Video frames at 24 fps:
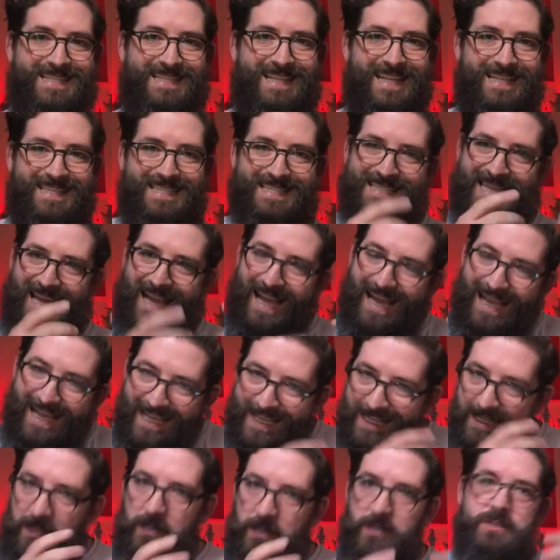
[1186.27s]
this
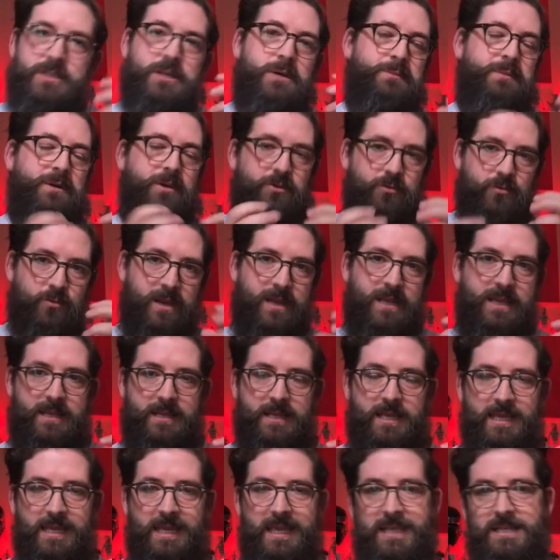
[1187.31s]
tangled up
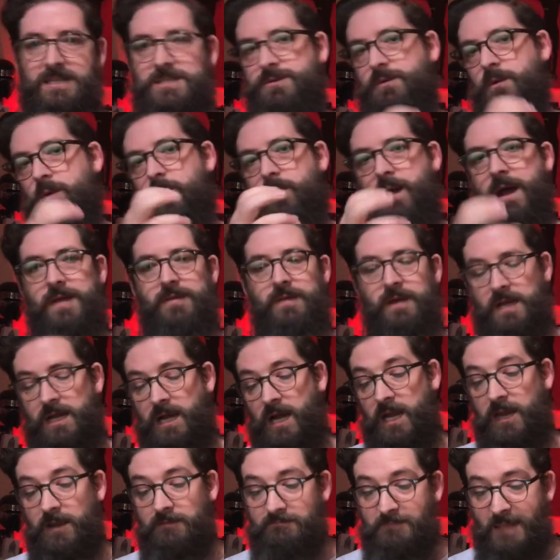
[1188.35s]
Greek into a way that
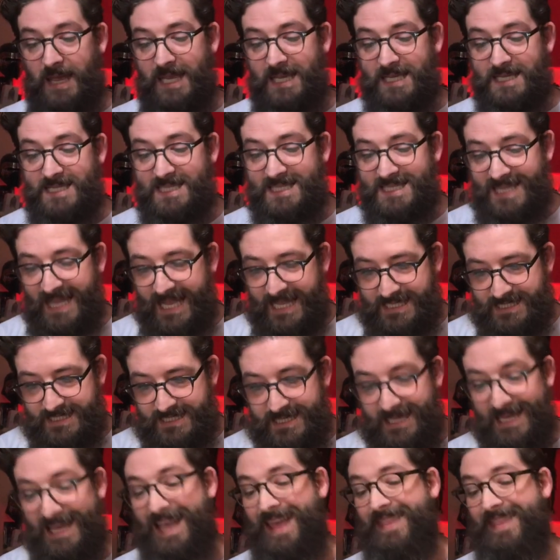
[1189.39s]
kind of makes sense.